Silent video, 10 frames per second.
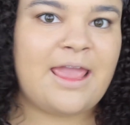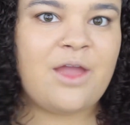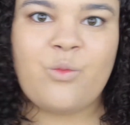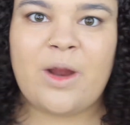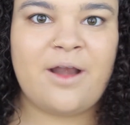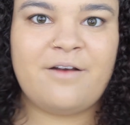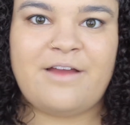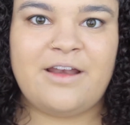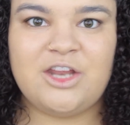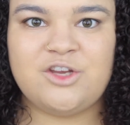can't wear
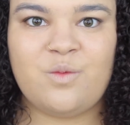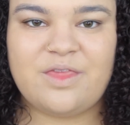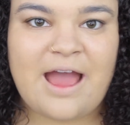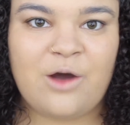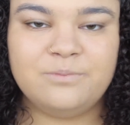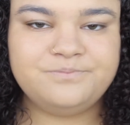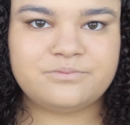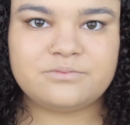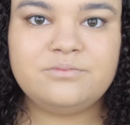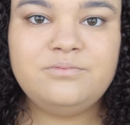foundation without
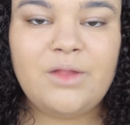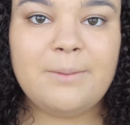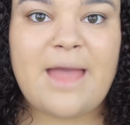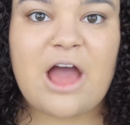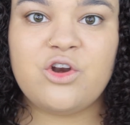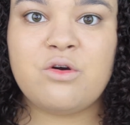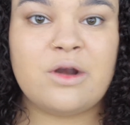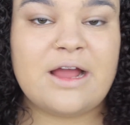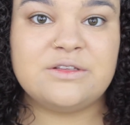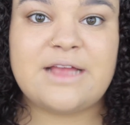powder,
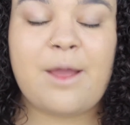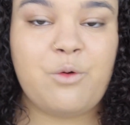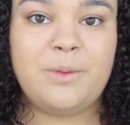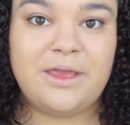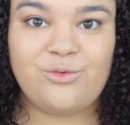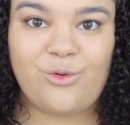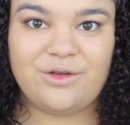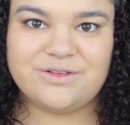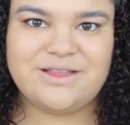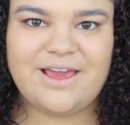or else I will be an
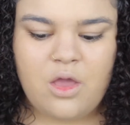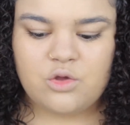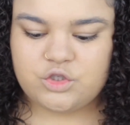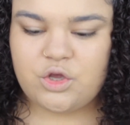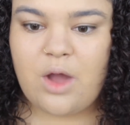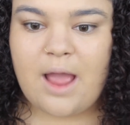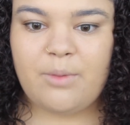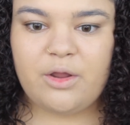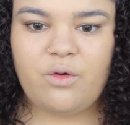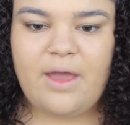oil slave. So I'm
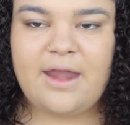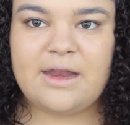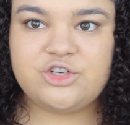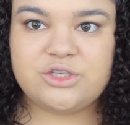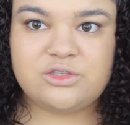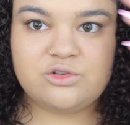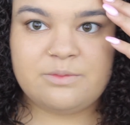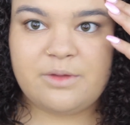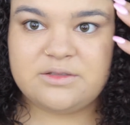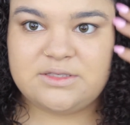gonna go ahead and just do
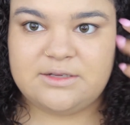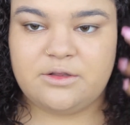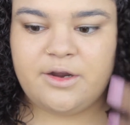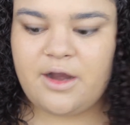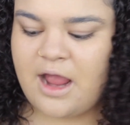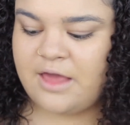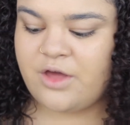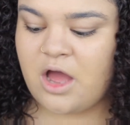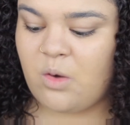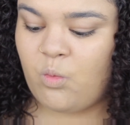some concealer. I
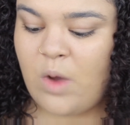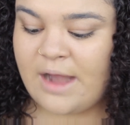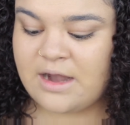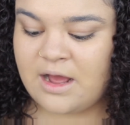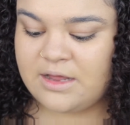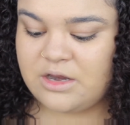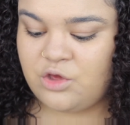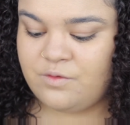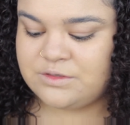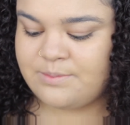thought, why not
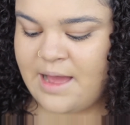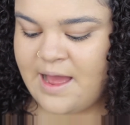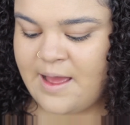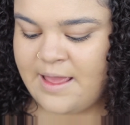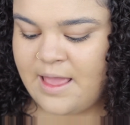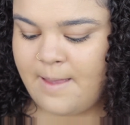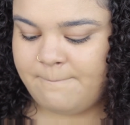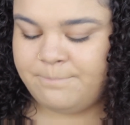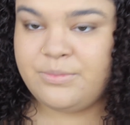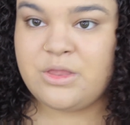use my
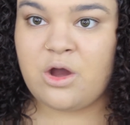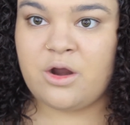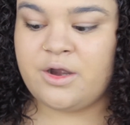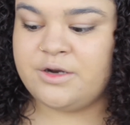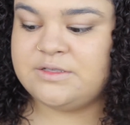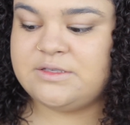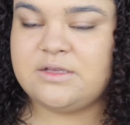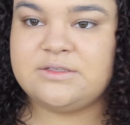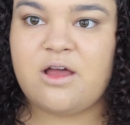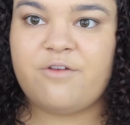
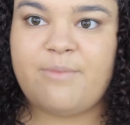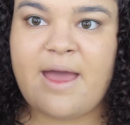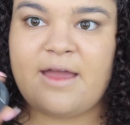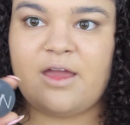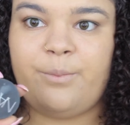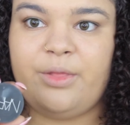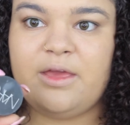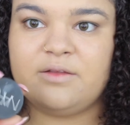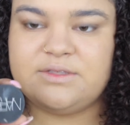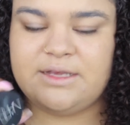NARS Soft Matte
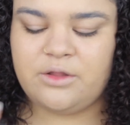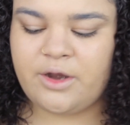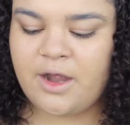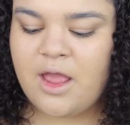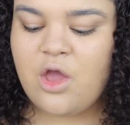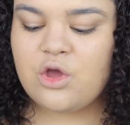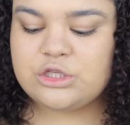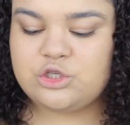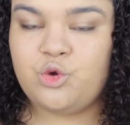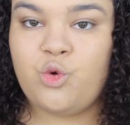Complete Concealer
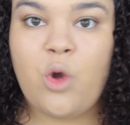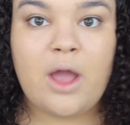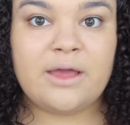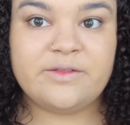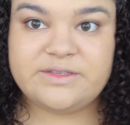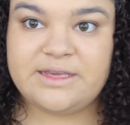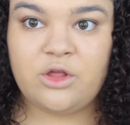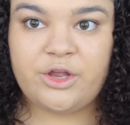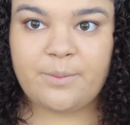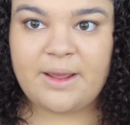to
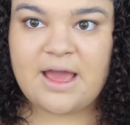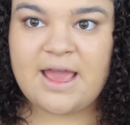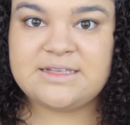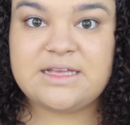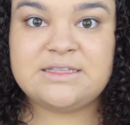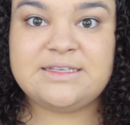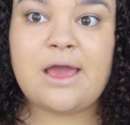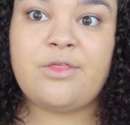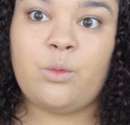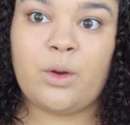conceal under my eyes and see
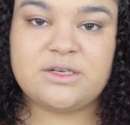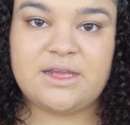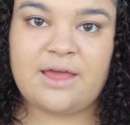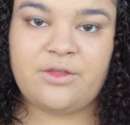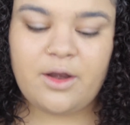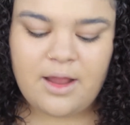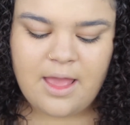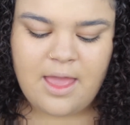how they work together.